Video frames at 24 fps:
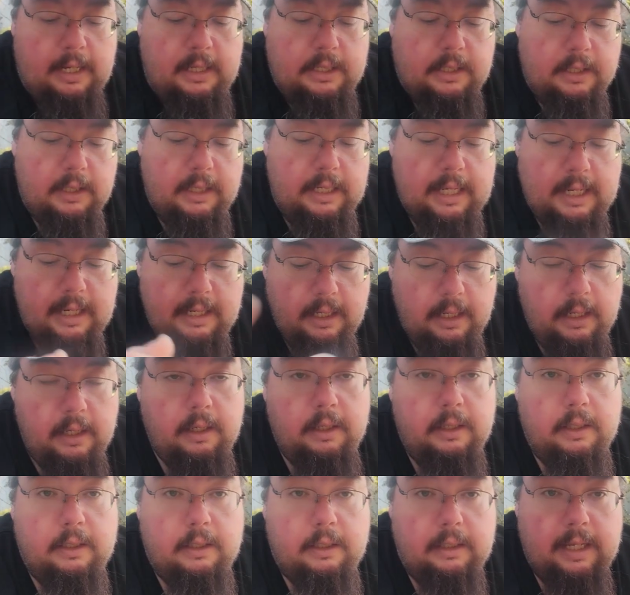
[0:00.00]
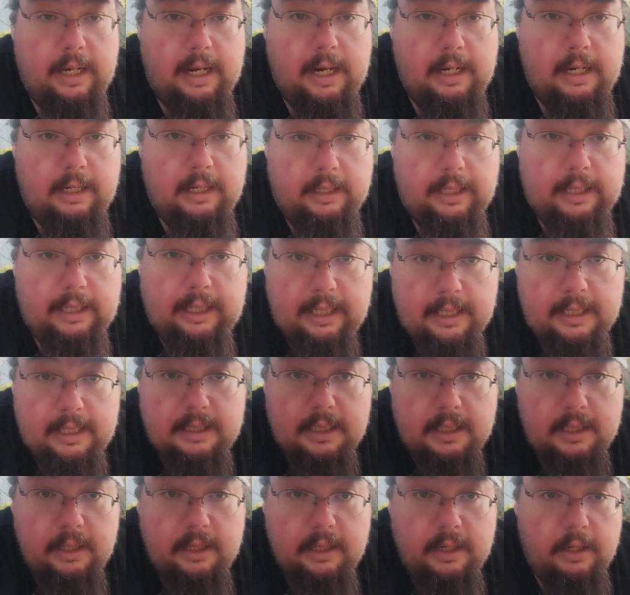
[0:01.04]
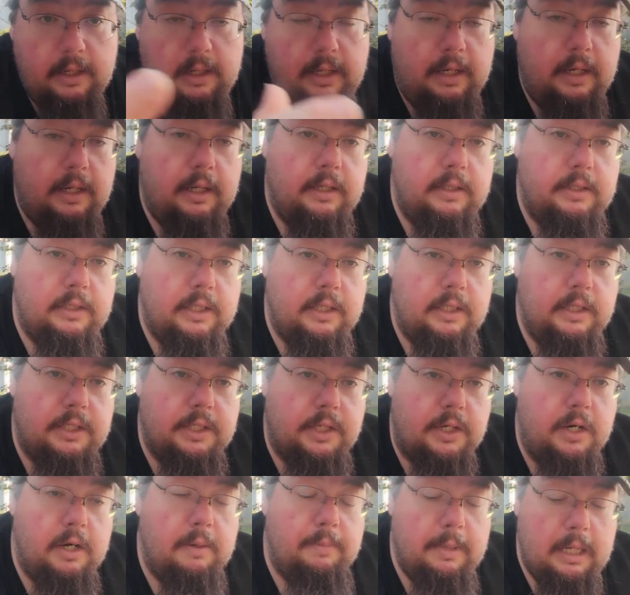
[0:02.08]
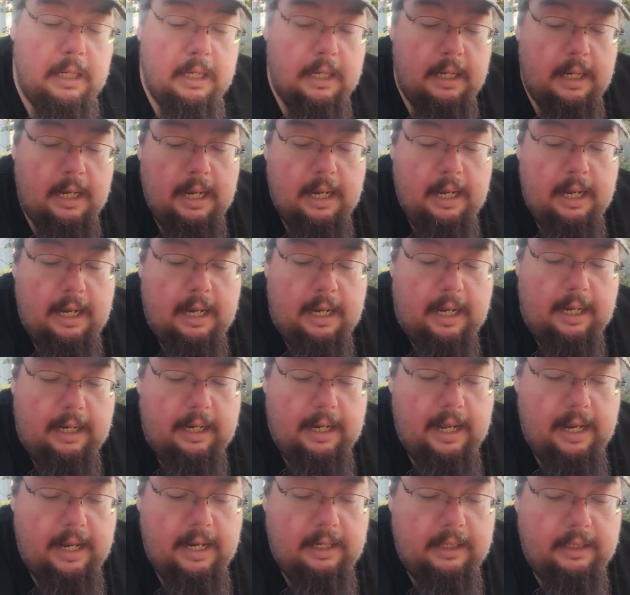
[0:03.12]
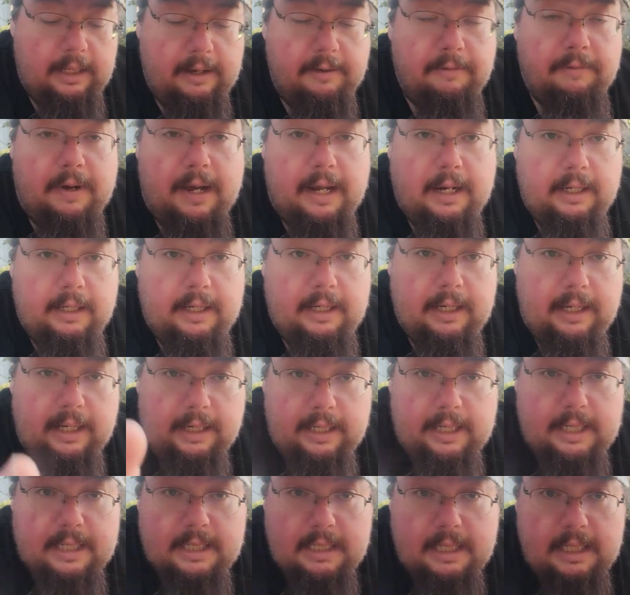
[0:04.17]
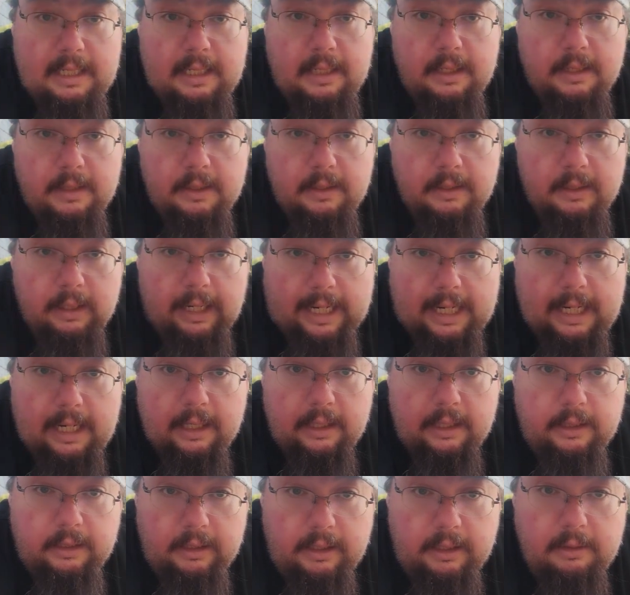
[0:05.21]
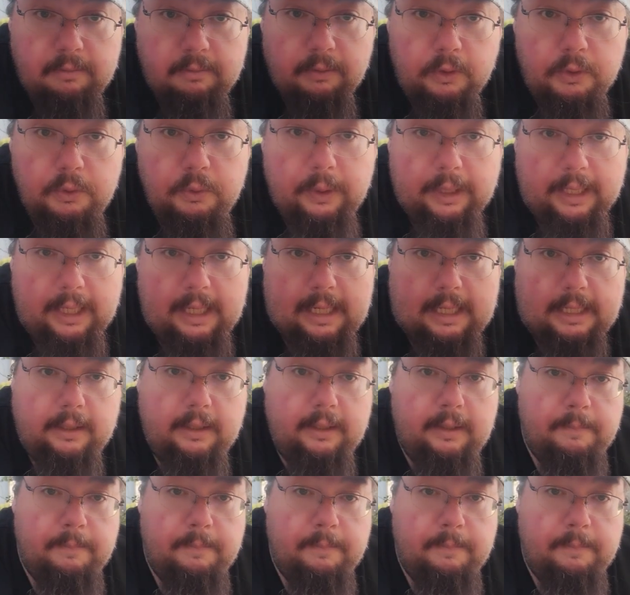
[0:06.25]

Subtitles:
So then they get into the to the tournament, and they finally, and they see evil Liu Kang.